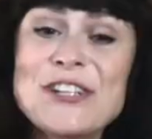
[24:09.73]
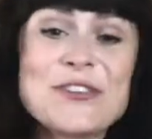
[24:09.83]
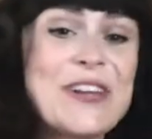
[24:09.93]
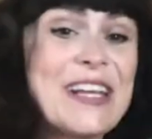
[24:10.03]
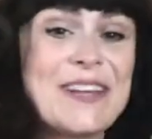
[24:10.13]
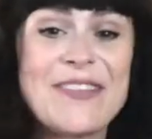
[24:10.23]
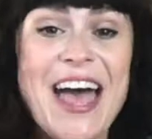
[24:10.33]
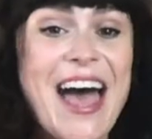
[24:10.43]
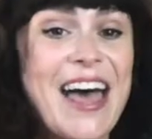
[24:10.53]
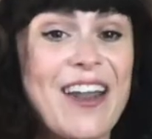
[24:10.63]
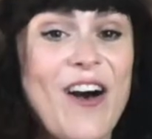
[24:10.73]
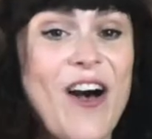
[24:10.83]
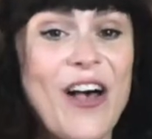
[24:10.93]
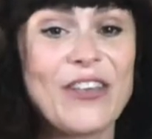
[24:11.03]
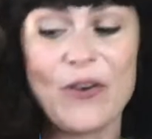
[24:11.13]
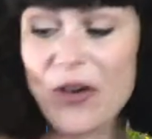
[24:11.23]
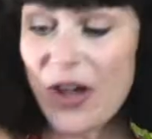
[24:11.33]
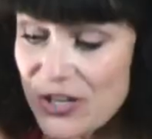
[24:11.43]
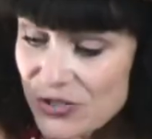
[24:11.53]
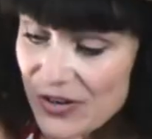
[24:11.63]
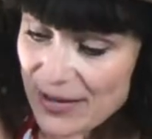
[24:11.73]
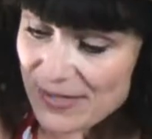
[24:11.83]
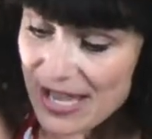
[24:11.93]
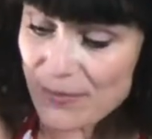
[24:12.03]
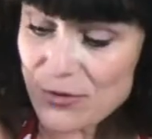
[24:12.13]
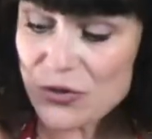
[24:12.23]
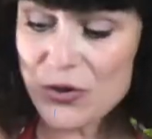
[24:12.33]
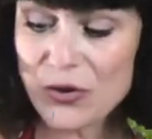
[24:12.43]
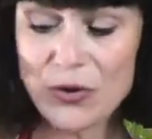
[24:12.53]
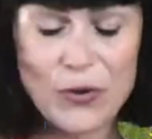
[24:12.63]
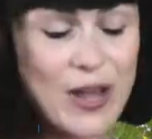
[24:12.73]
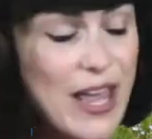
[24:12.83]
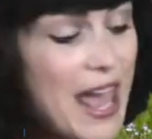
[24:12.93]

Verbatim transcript: dream that all your dreams come true,